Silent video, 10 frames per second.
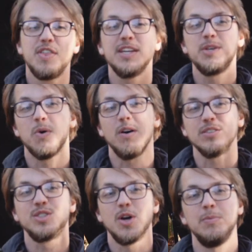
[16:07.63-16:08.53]
Thank you
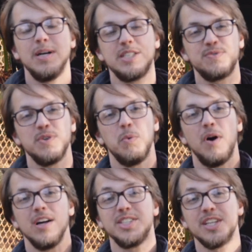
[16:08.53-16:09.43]
all so much for
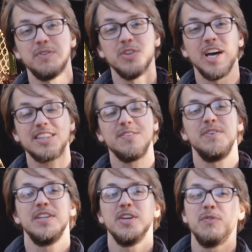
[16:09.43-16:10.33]
watching. If you liked the
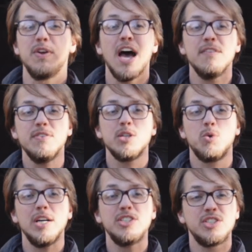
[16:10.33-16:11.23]
video, if you have any
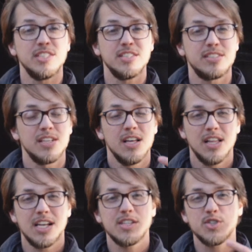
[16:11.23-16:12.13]
questions,
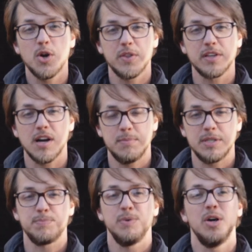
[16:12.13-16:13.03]
let us know in the
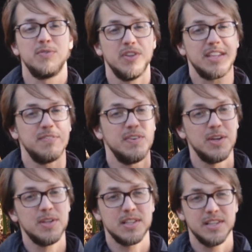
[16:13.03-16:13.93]
comments below. If you like the
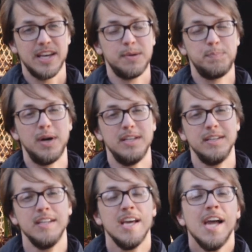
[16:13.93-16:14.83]
video, hit the like
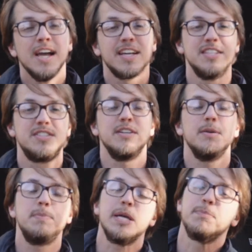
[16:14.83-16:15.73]
button.
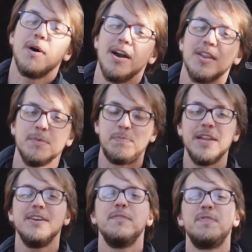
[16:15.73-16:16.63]
Consider being part of the
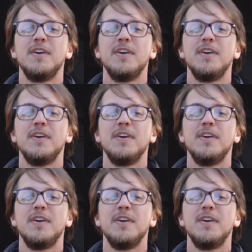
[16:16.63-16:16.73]
Bender